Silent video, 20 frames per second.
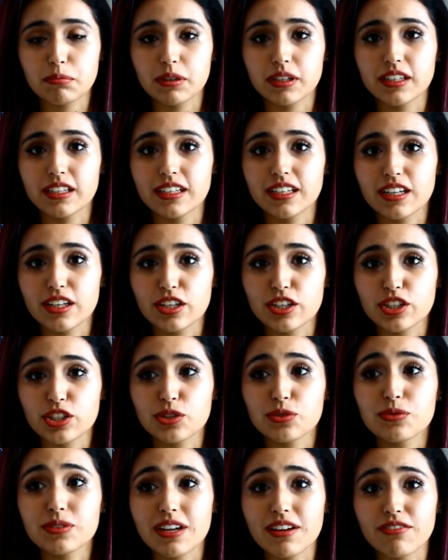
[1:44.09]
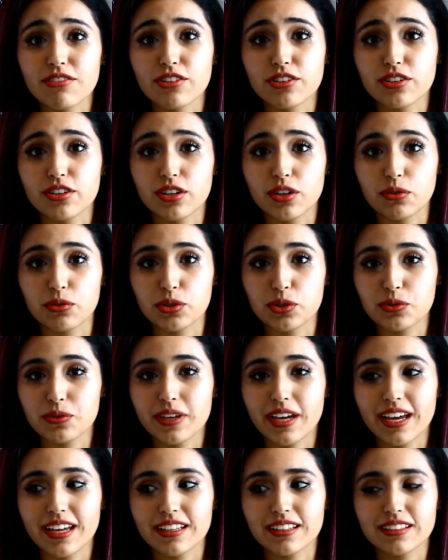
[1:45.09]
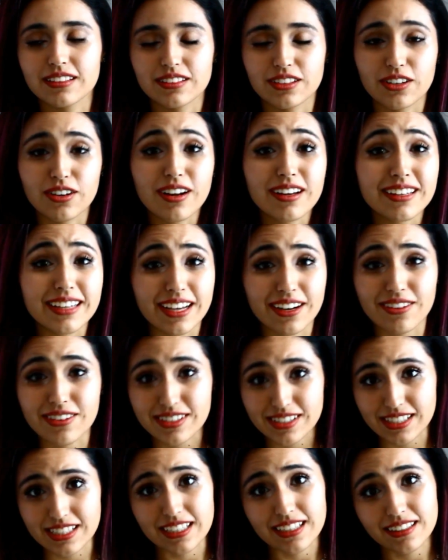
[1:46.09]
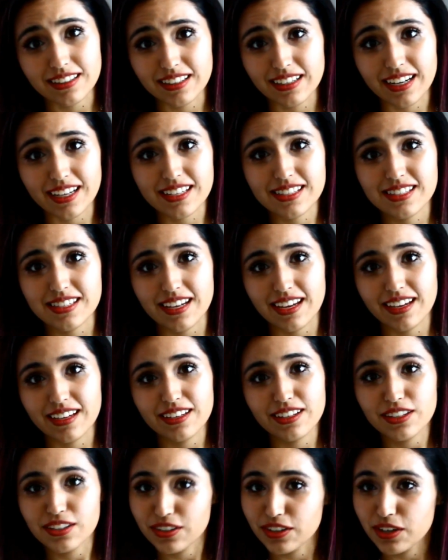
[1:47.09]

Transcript: but you never know. They're not guaranteed the next day,